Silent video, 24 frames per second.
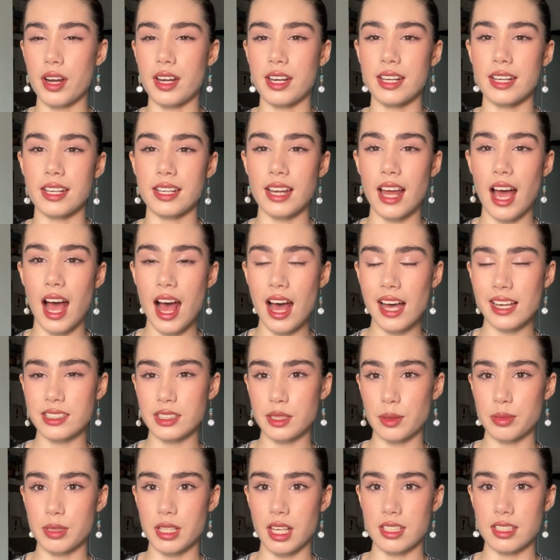Not as
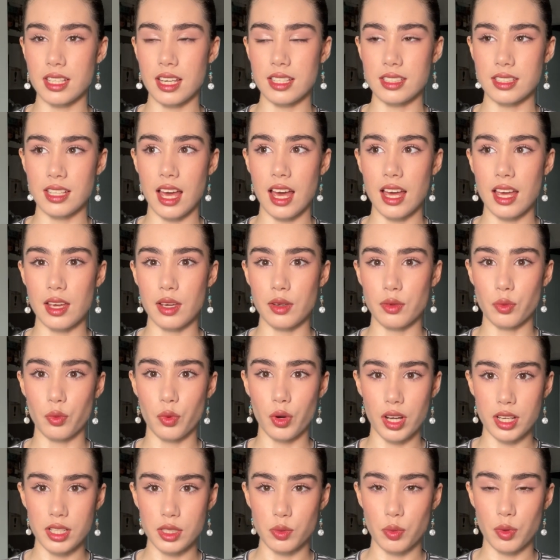obsessed as I
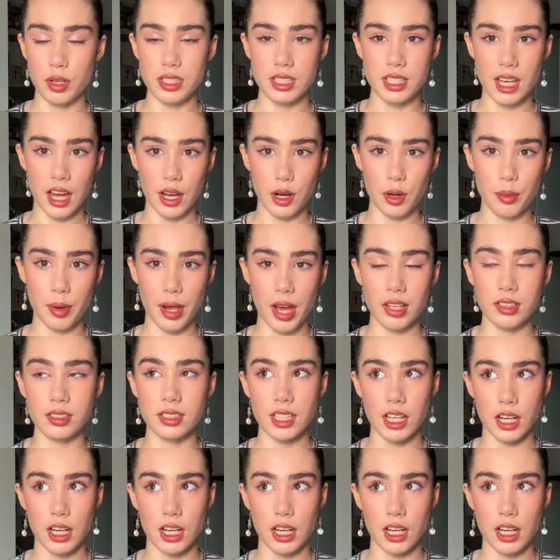was with Dire Bound.